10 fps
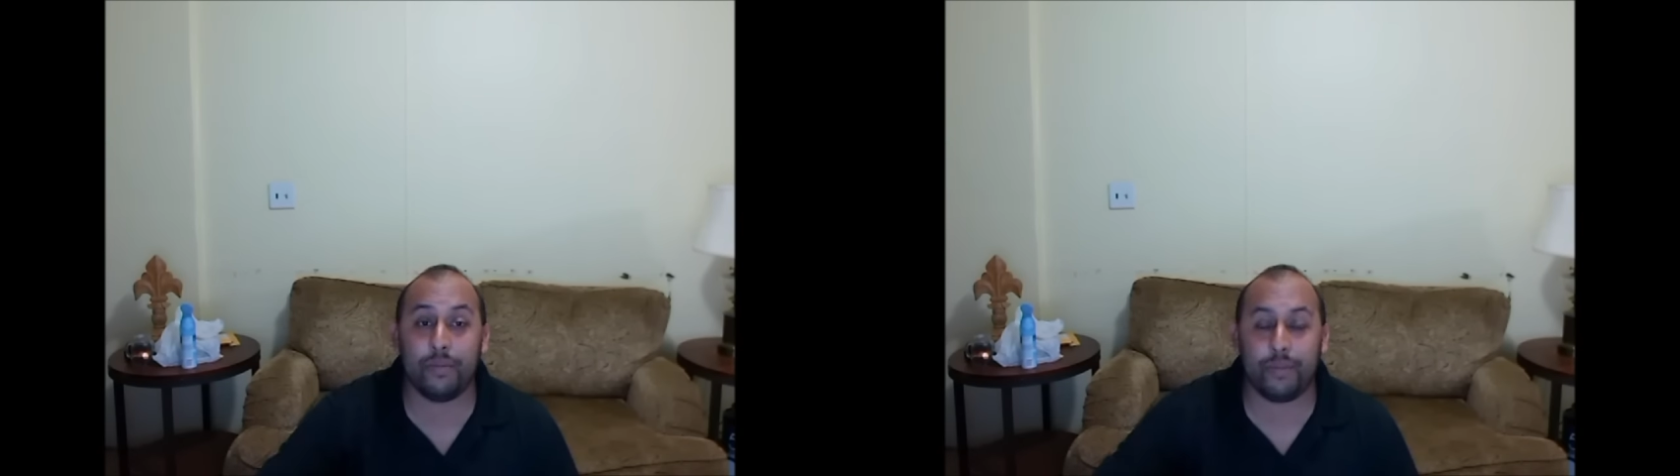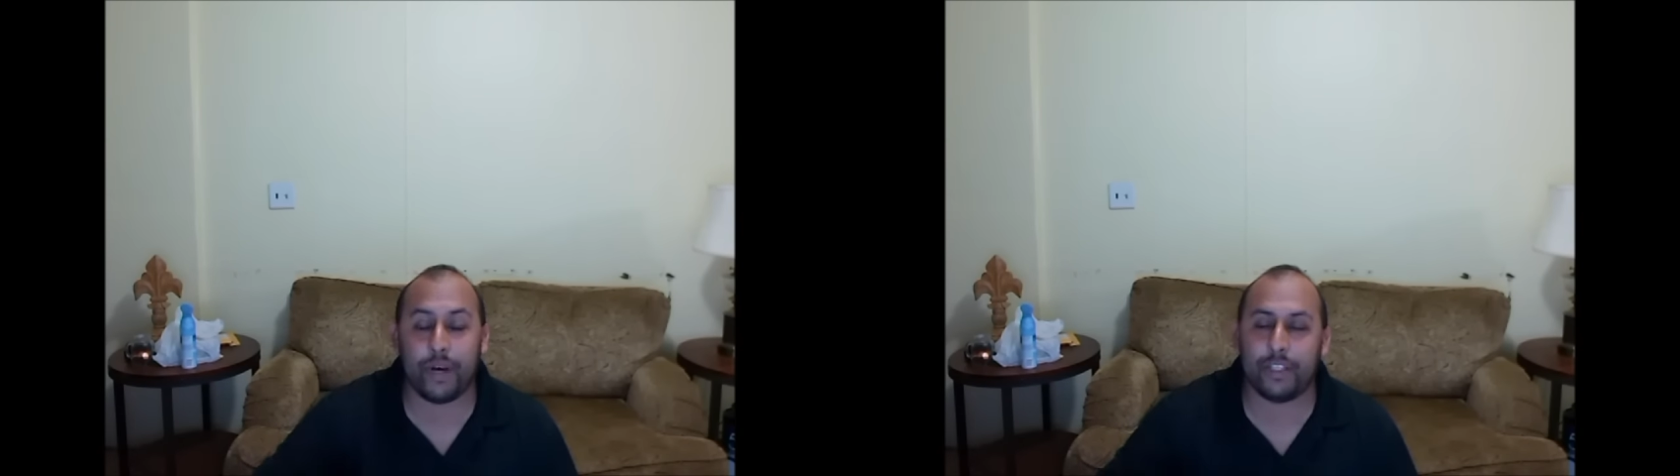
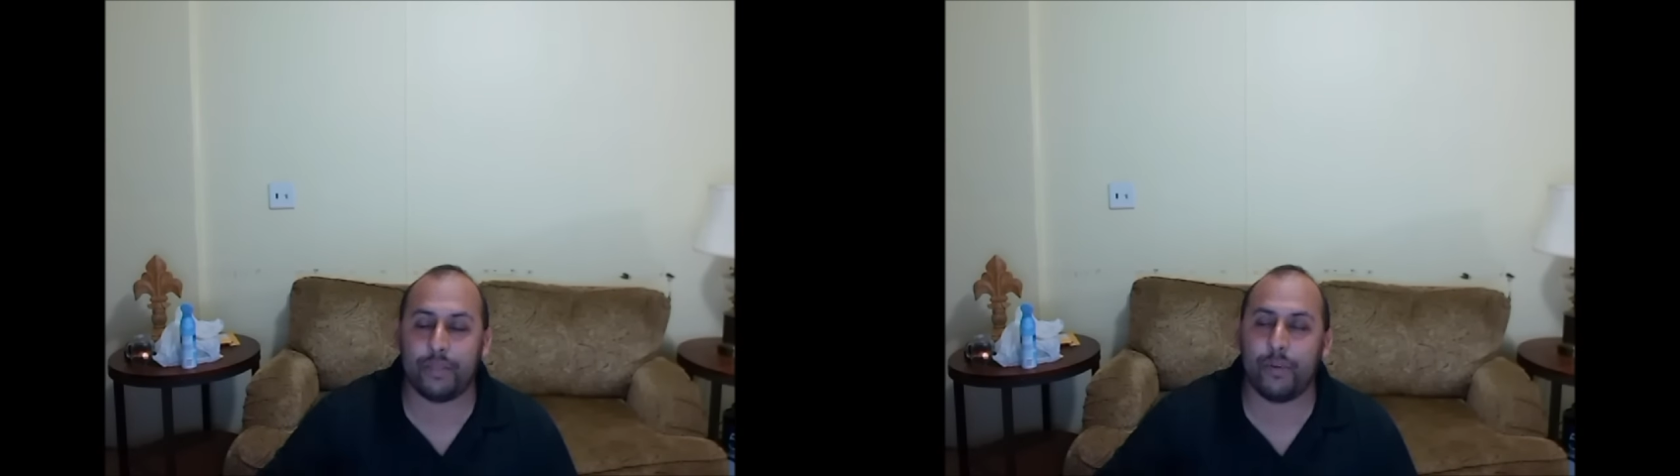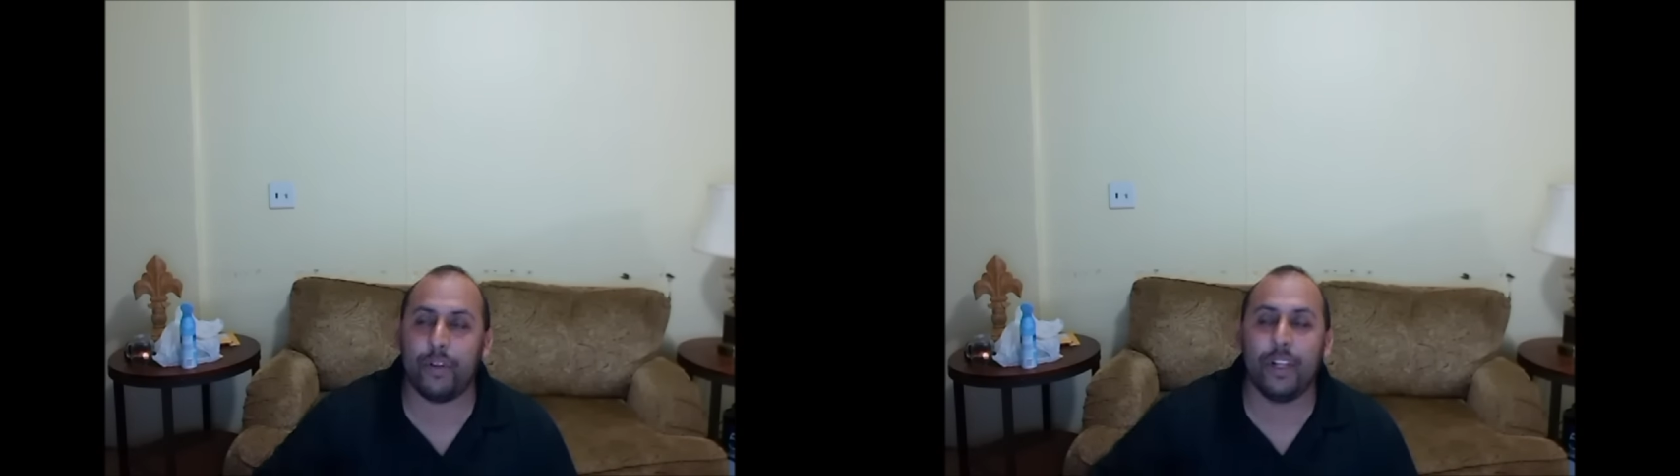
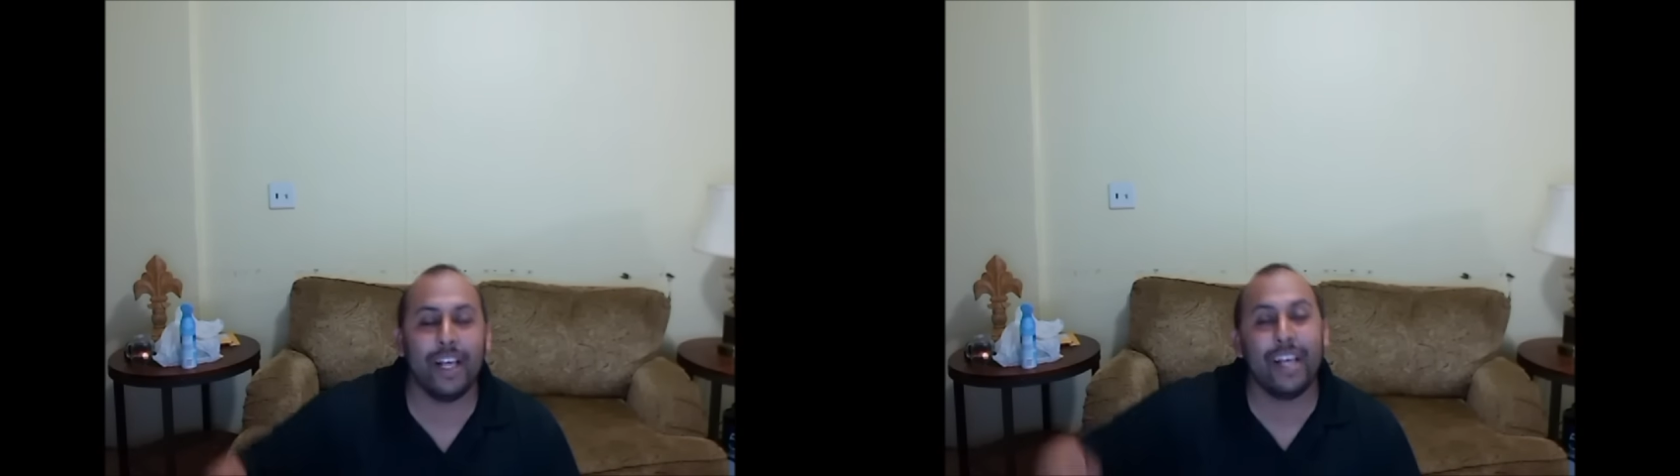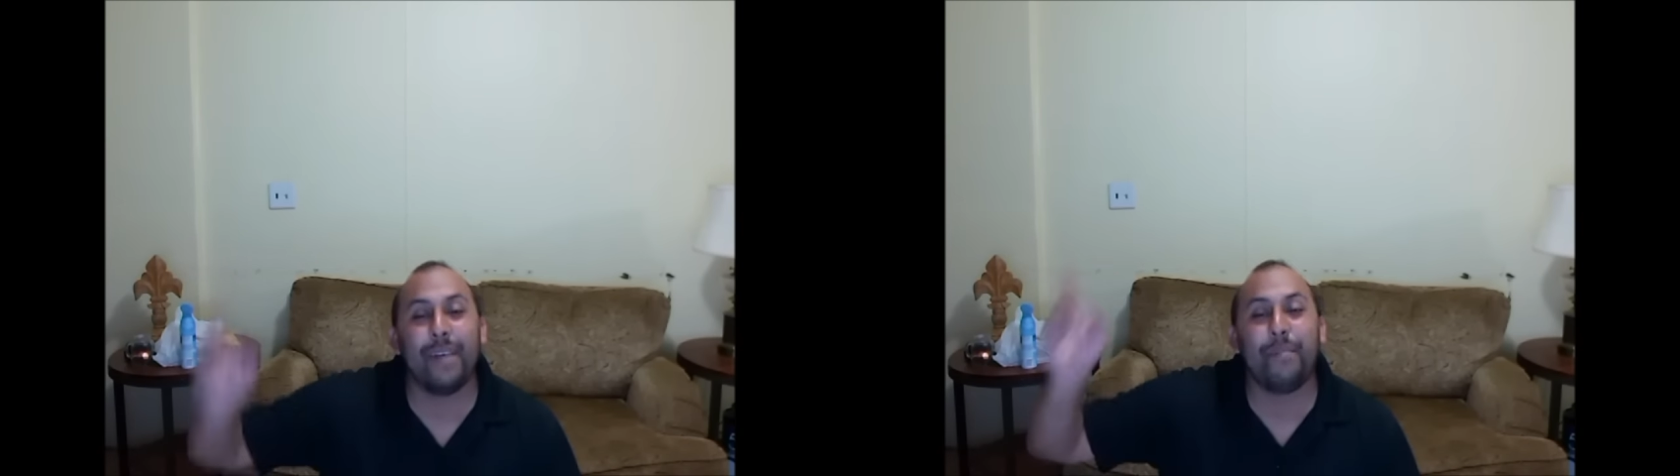Possible.
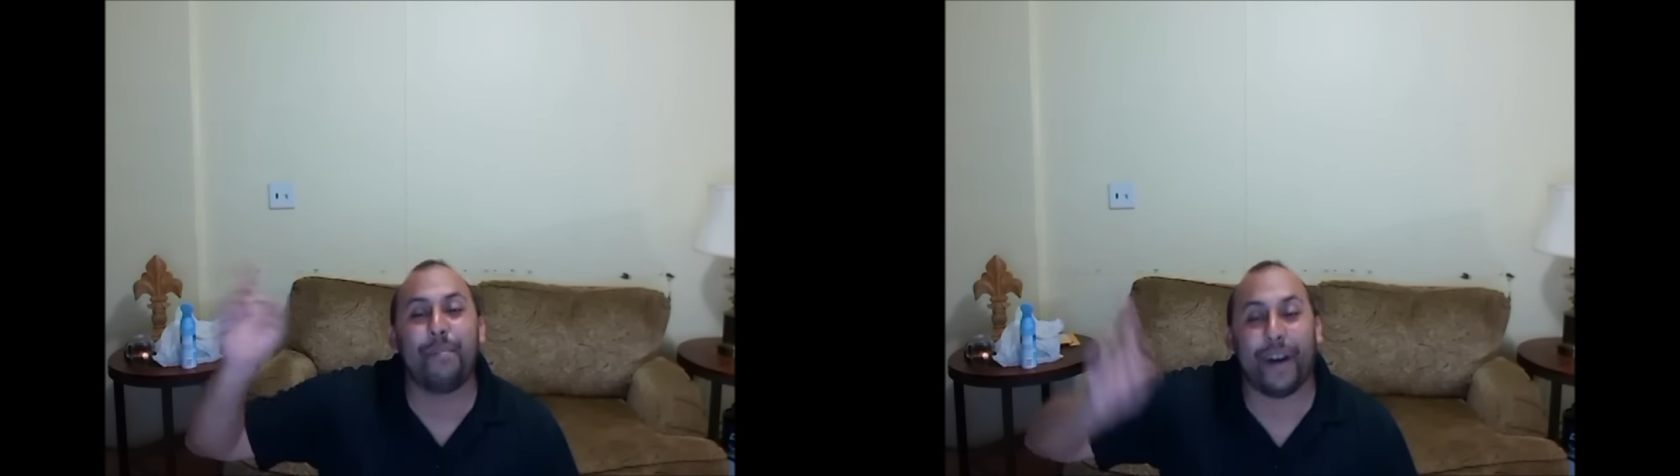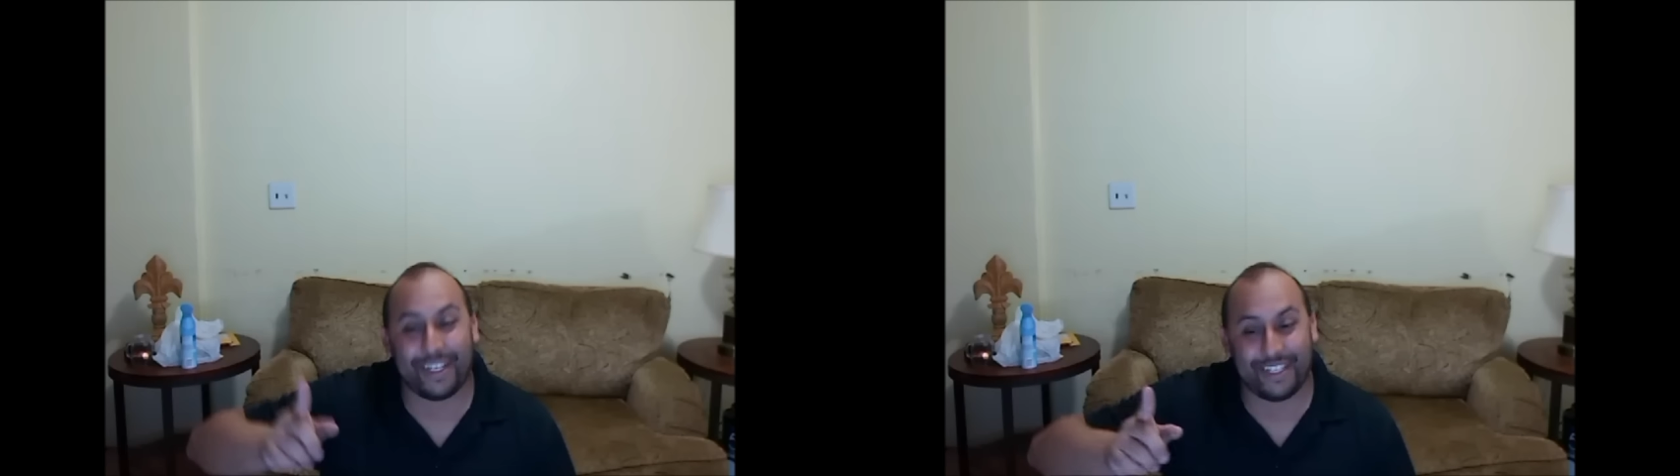
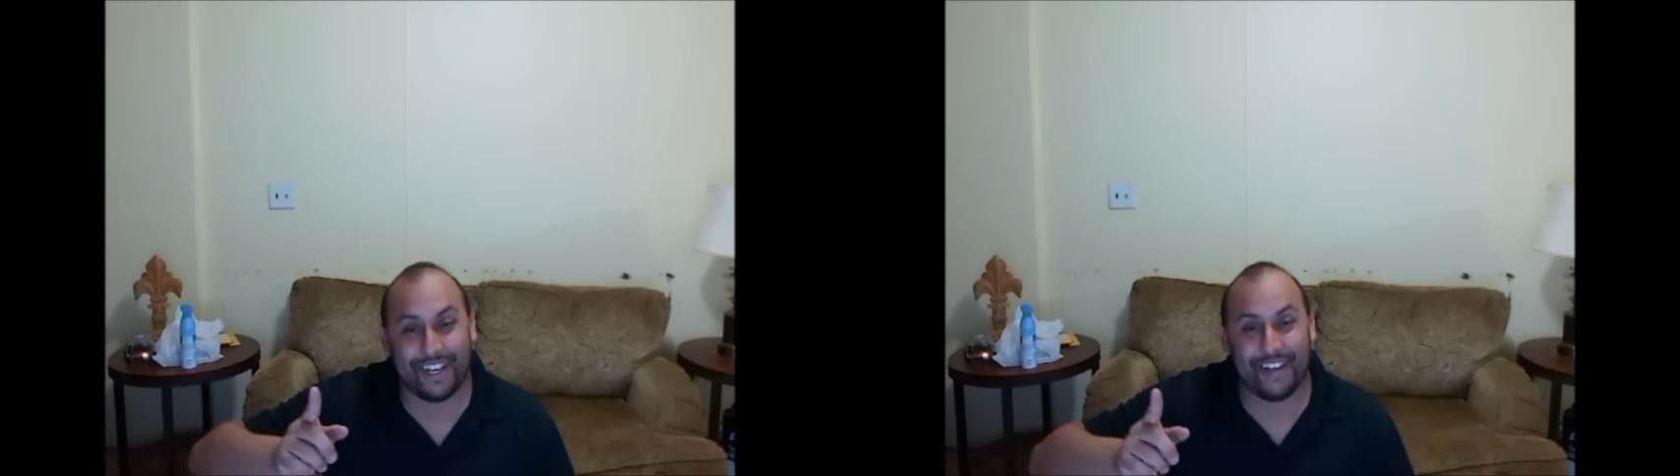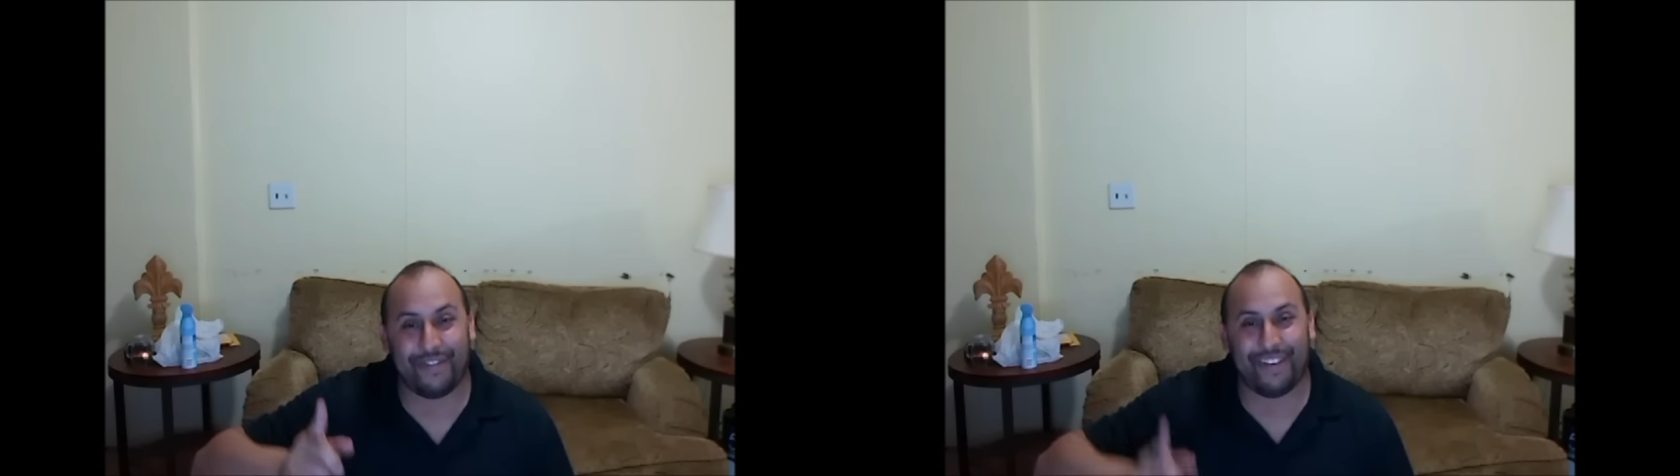Positive.